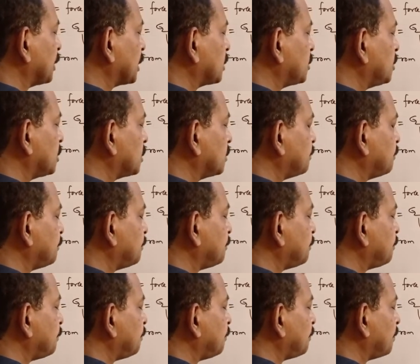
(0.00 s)
vector.
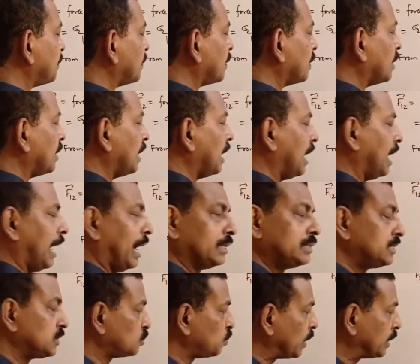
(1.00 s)
And
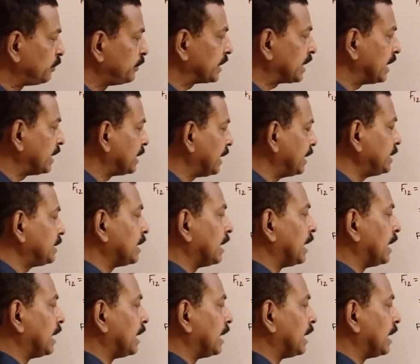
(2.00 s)
this what we can write?